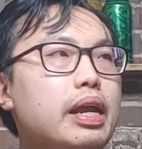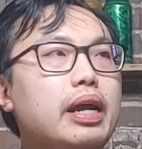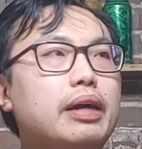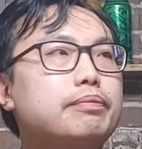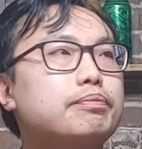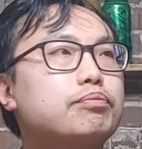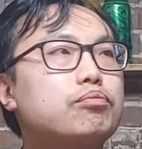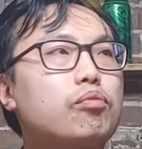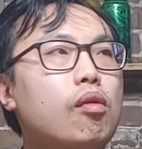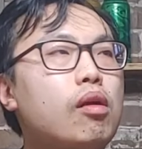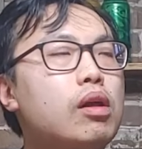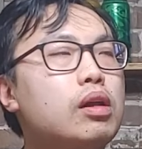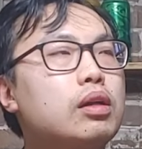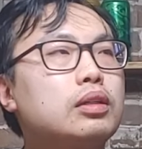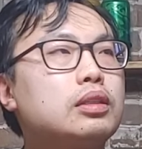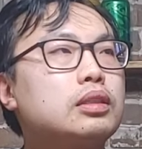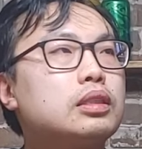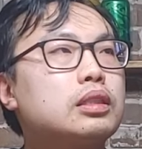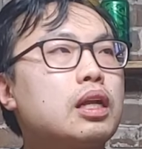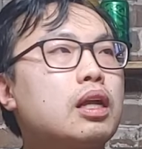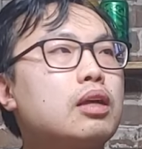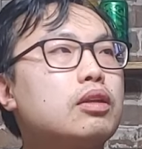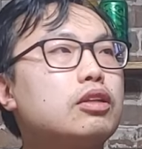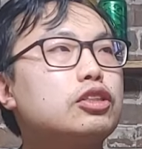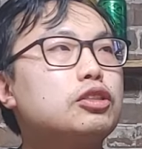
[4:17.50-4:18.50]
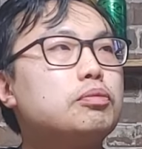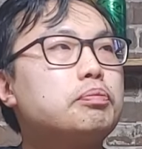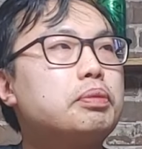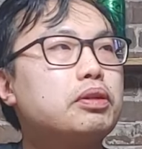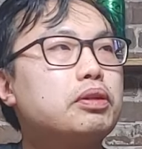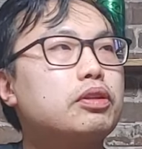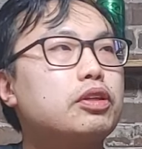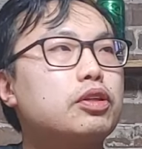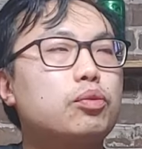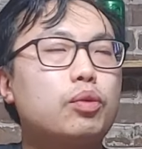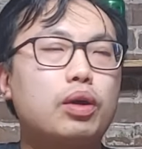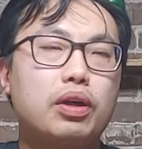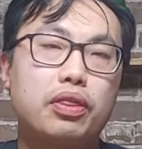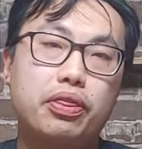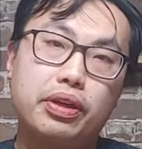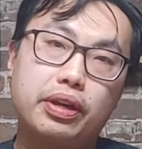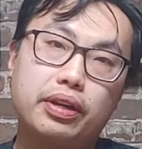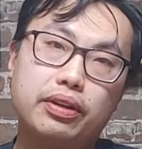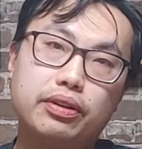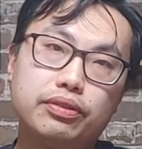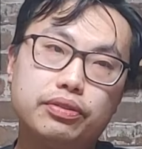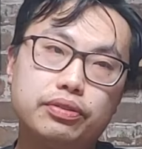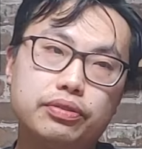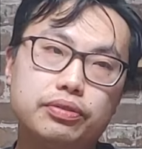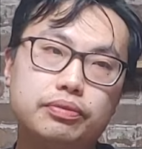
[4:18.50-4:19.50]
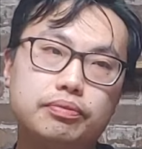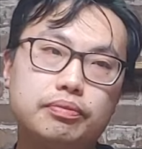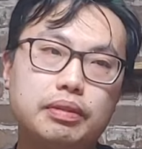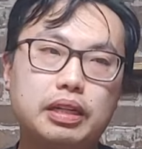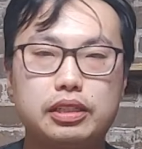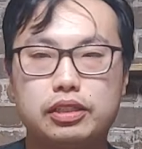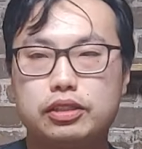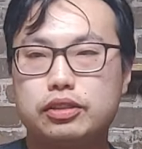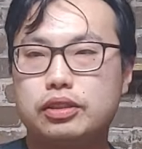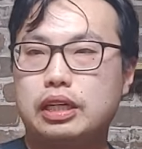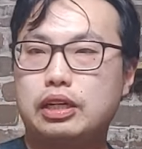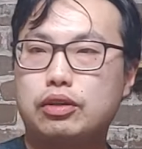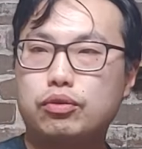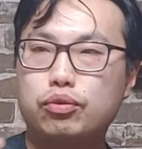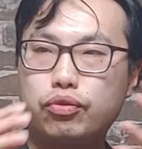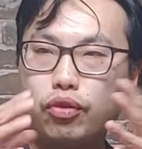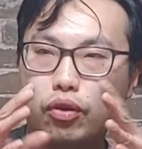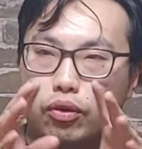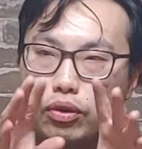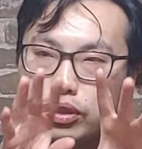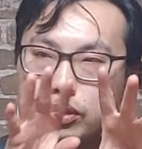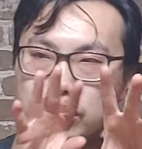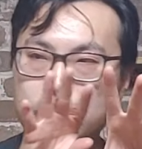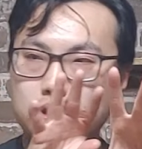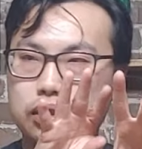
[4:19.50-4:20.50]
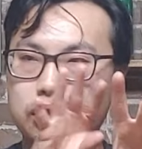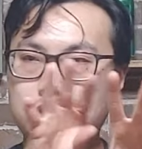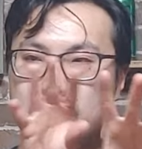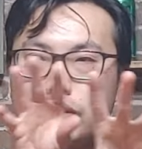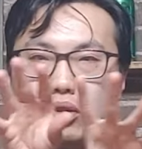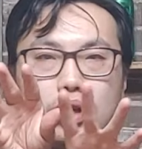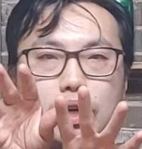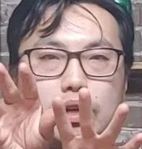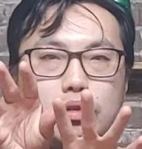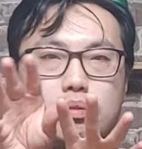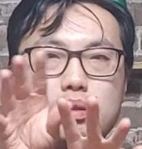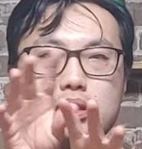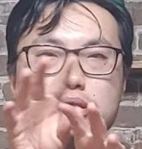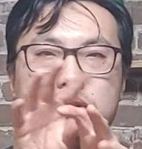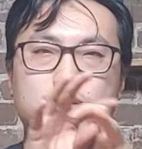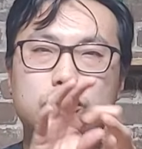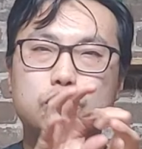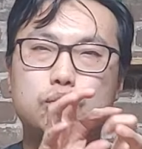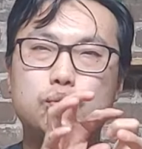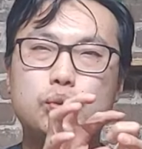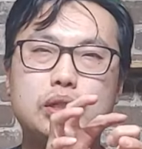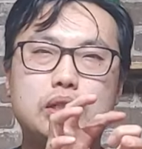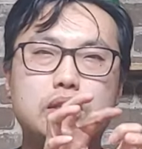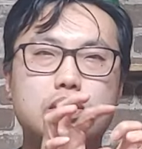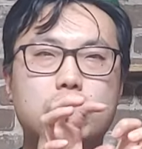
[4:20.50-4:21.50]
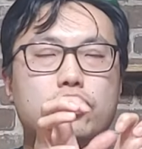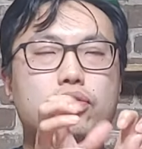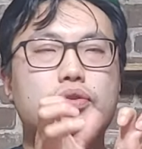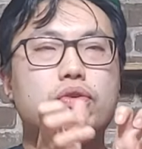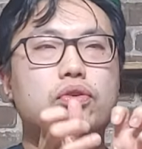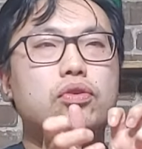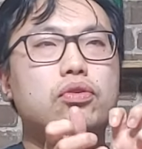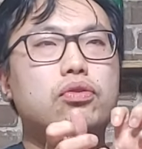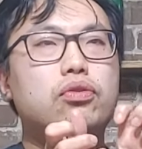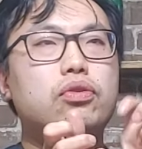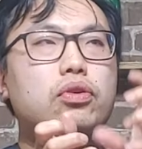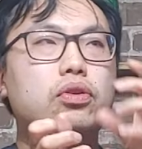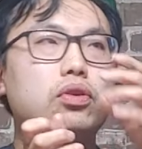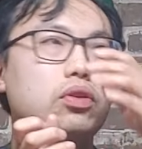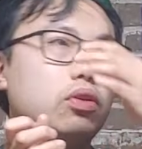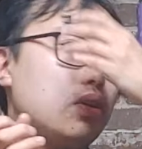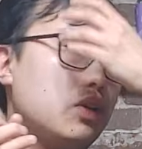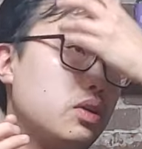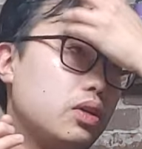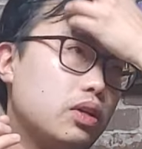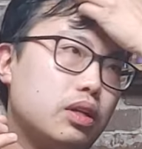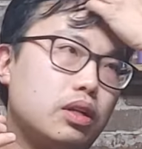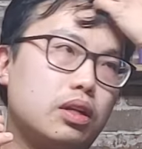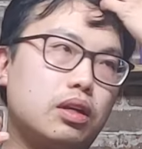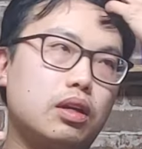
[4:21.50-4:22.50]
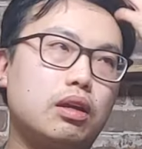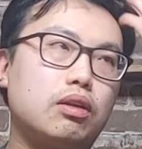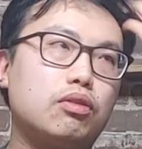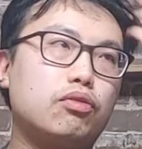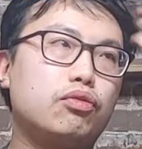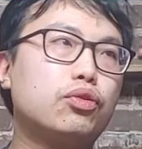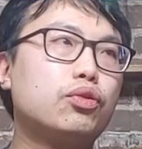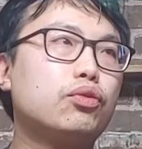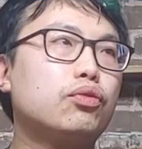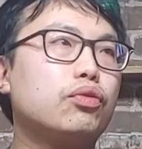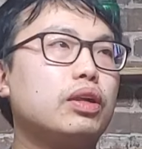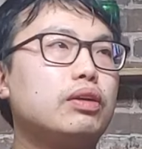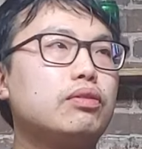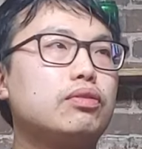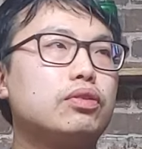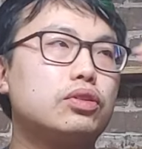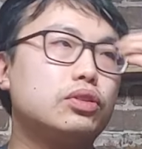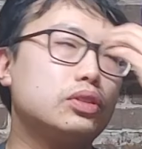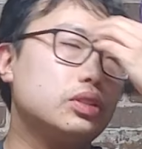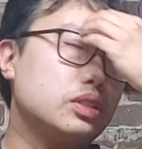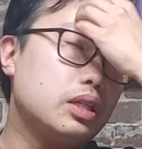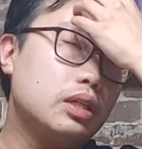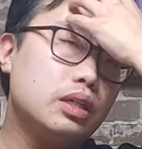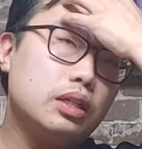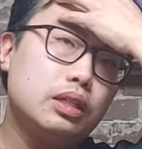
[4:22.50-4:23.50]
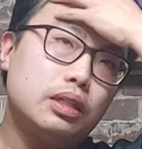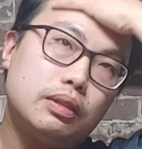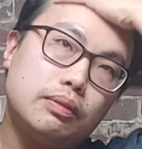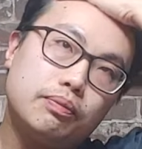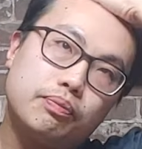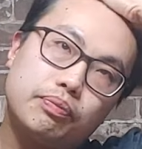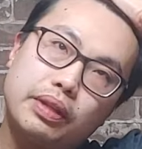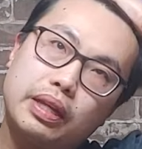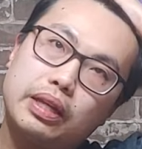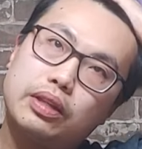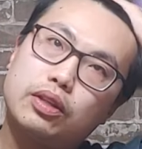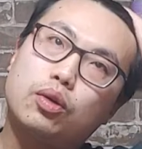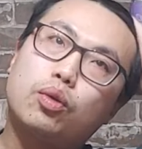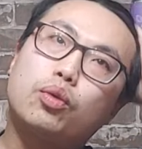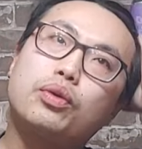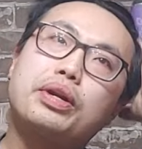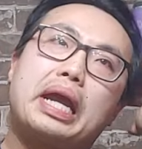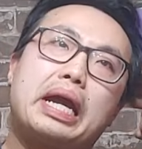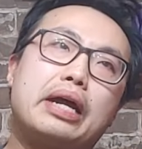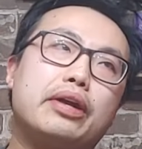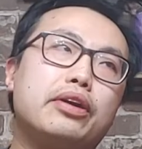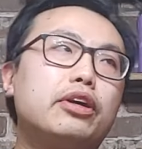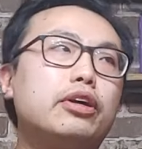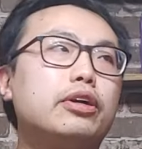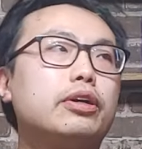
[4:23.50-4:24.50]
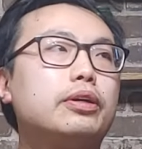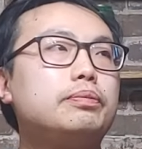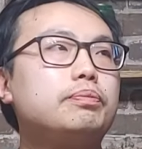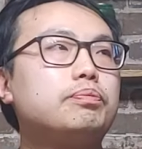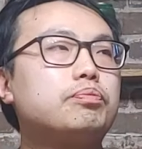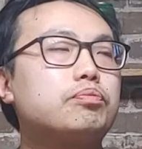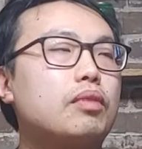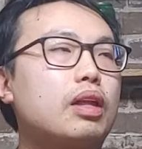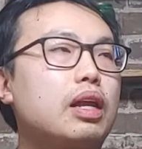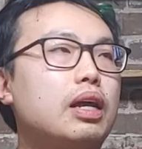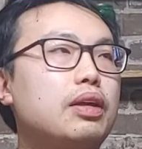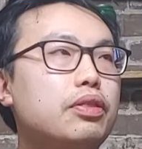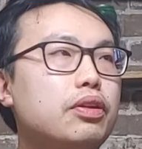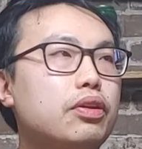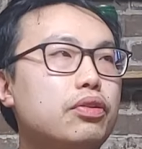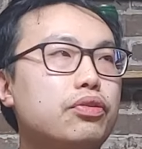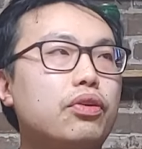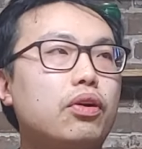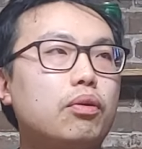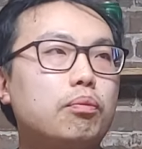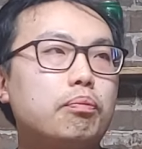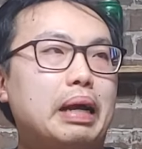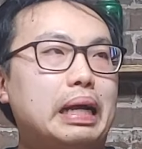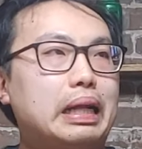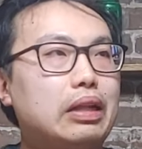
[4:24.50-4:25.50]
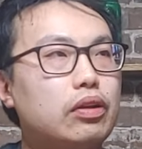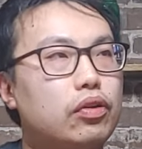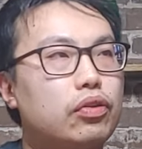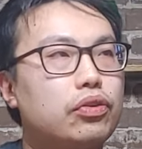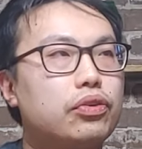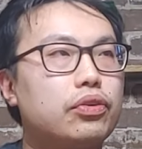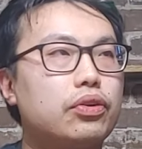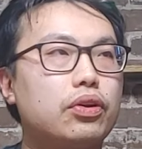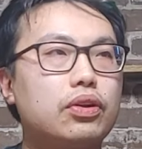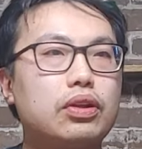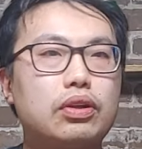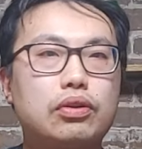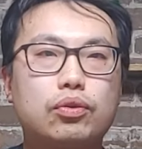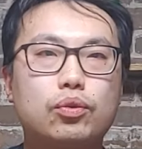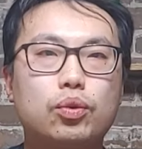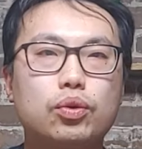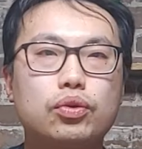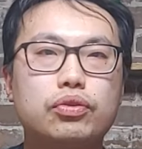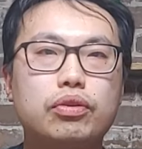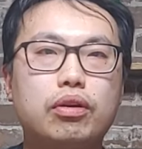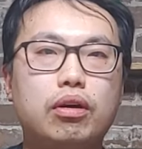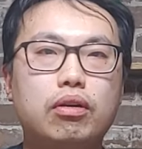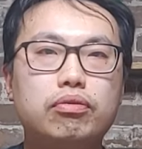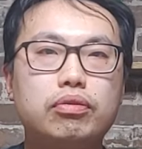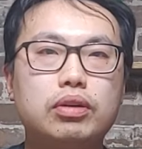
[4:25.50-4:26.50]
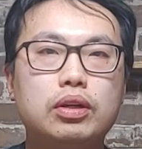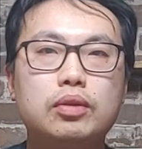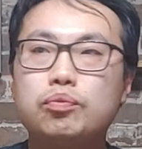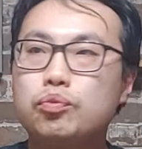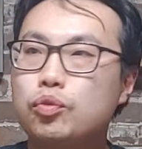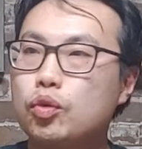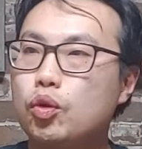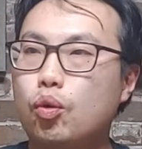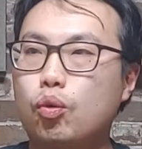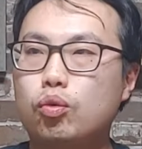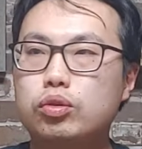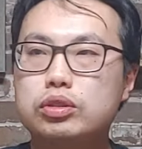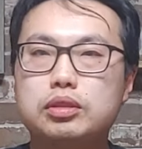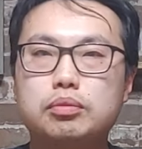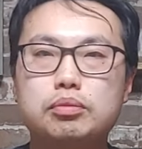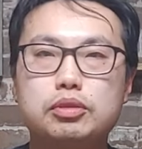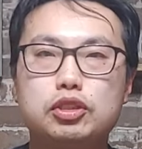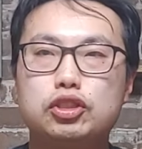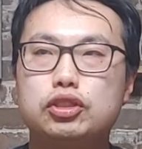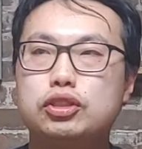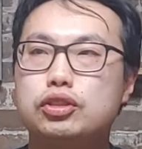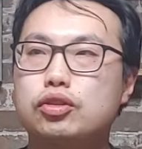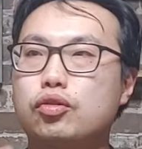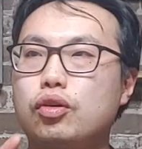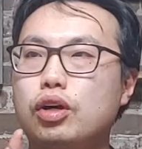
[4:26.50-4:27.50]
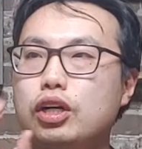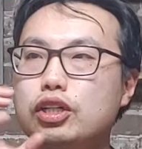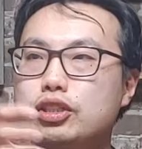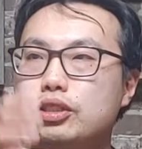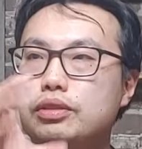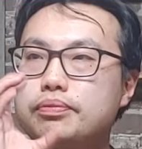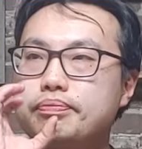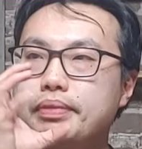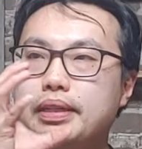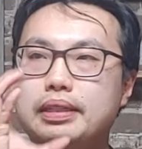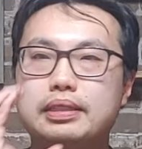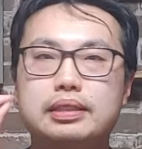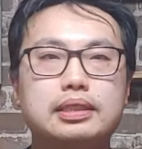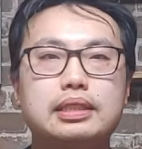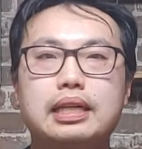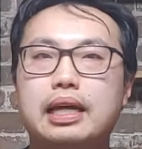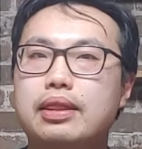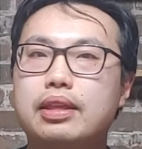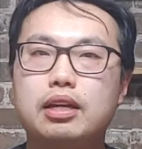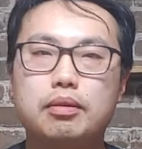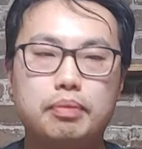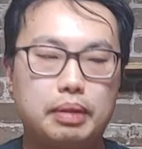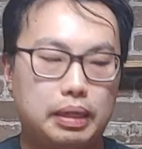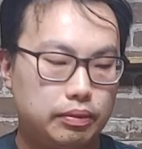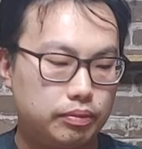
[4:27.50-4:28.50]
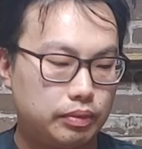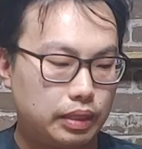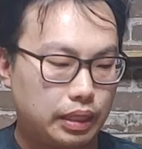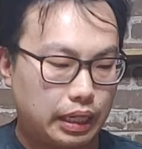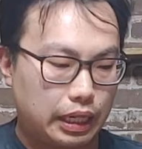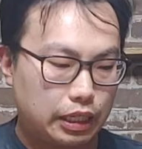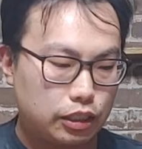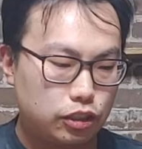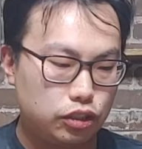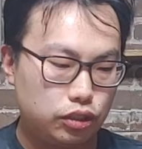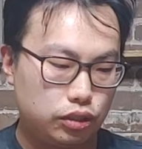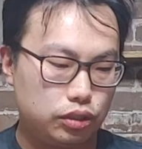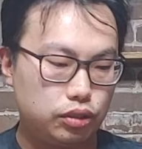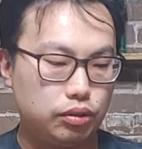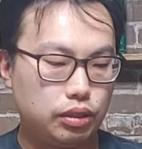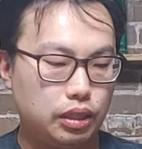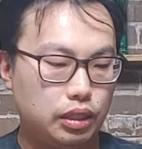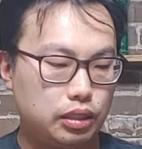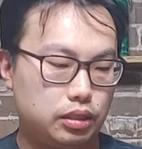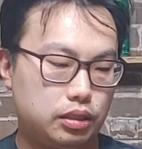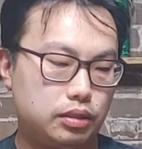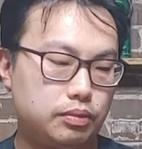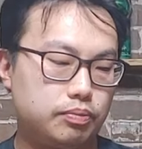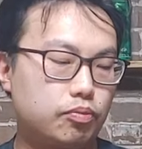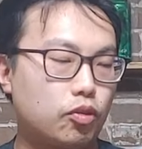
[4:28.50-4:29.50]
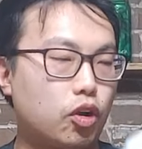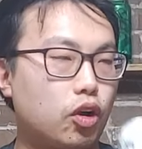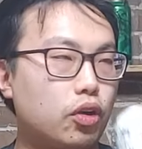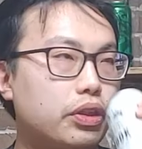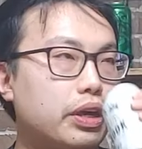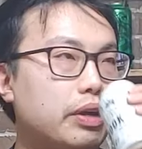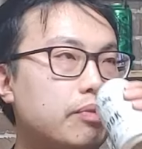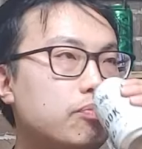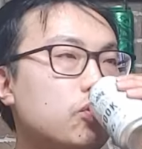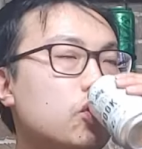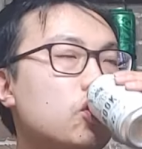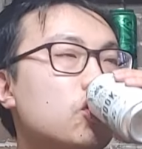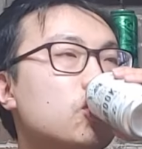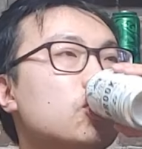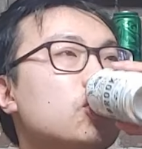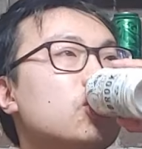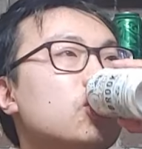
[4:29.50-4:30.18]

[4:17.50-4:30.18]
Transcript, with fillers: yeah, this is a beer that you want to think of, and you like focus on the little elements of sweetness and acidity and, and fruit flavors, and the coriander and the salt balance and all that cool stuff, or something you just crush and just not think about. Like I can just do this all day.